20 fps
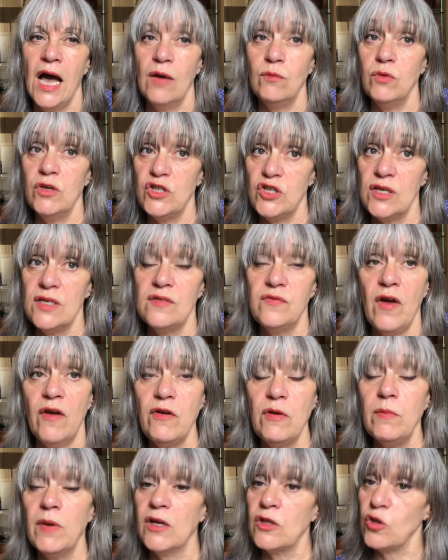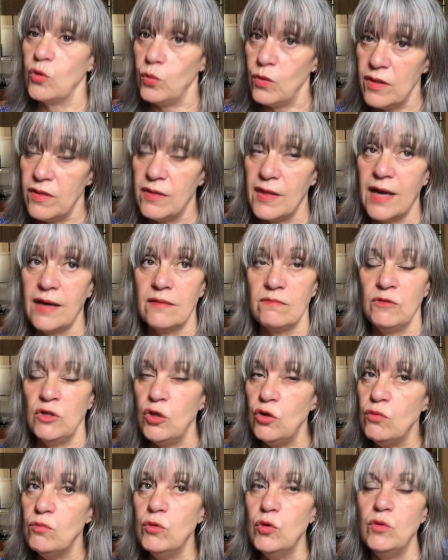which is very much with that
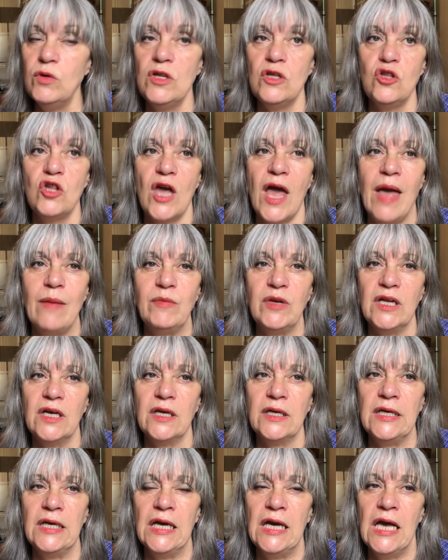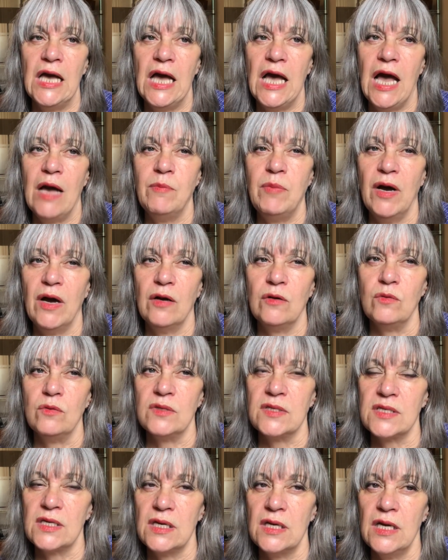new moon in Gemini,
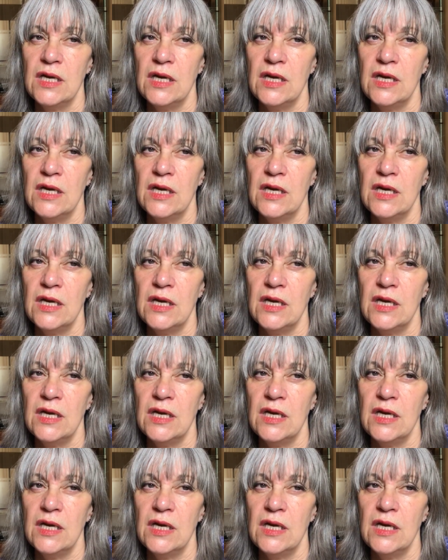about